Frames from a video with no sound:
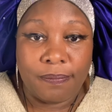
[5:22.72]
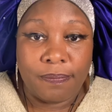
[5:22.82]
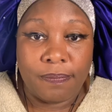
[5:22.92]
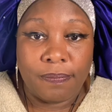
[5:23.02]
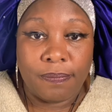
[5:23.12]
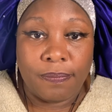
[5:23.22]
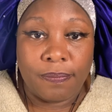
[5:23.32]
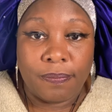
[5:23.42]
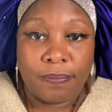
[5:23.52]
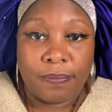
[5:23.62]

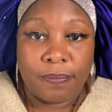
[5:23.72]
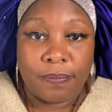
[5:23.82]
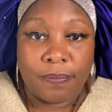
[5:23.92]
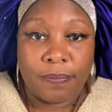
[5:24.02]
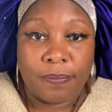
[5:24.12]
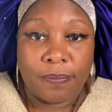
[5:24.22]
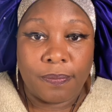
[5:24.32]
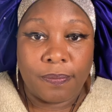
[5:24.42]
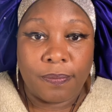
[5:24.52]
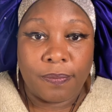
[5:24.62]

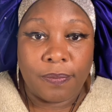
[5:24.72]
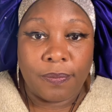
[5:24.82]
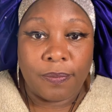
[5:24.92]
Nothing is said.